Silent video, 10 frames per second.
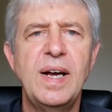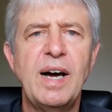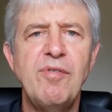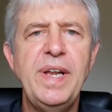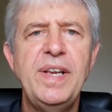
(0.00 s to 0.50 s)

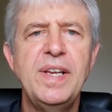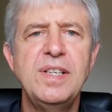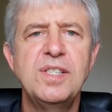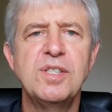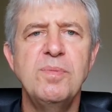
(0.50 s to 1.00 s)
our
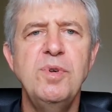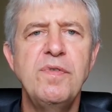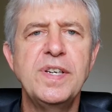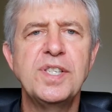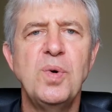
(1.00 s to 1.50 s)
readings
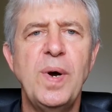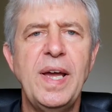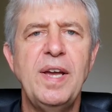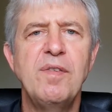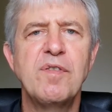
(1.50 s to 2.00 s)
move us
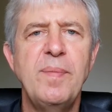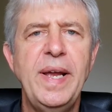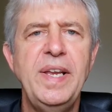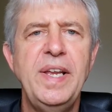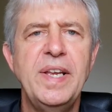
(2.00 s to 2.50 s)
away from
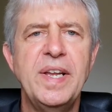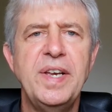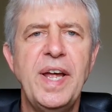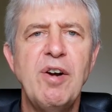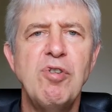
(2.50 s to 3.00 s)
any
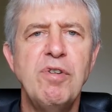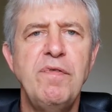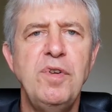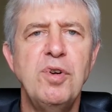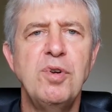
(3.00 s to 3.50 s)
narrow
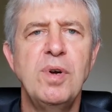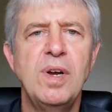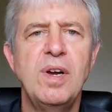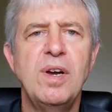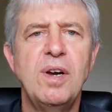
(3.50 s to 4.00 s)
view
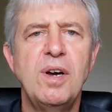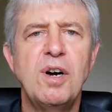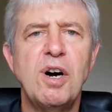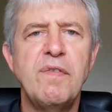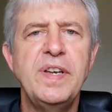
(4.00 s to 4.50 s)

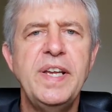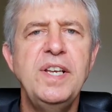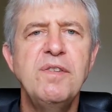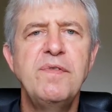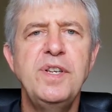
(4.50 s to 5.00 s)
of an
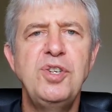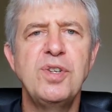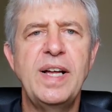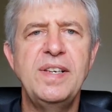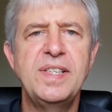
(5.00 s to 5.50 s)
individual
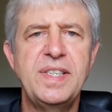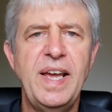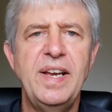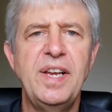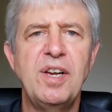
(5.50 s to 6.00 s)

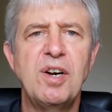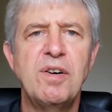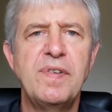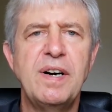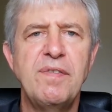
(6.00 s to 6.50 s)
understanding
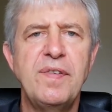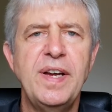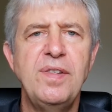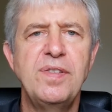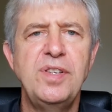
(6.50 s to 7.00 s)
of our
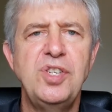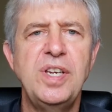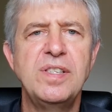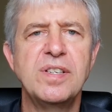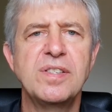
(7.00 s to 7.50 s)
faith in
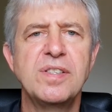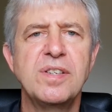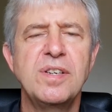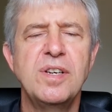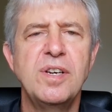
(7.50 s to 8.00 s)
Jesus
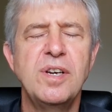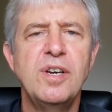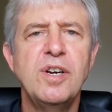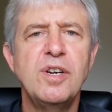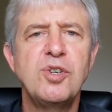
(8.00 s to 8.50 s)

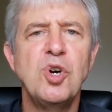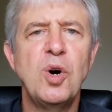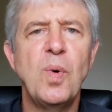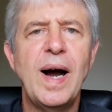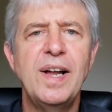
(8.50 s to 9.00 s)
to a
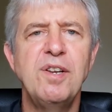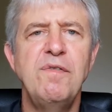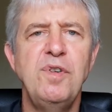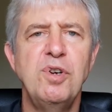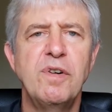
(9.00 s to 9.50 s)
wider
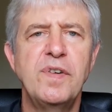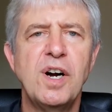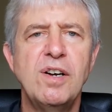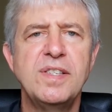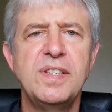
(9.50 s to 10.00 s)
view of
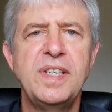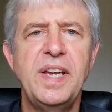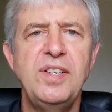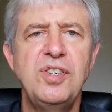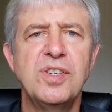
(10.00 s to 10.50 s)
God's
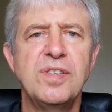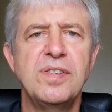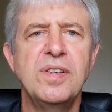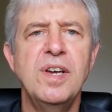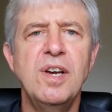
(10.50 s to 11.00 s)

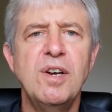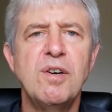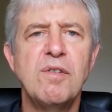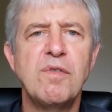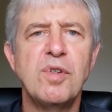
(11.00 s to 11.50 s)
intention
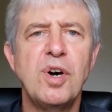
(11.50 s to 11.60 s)
for the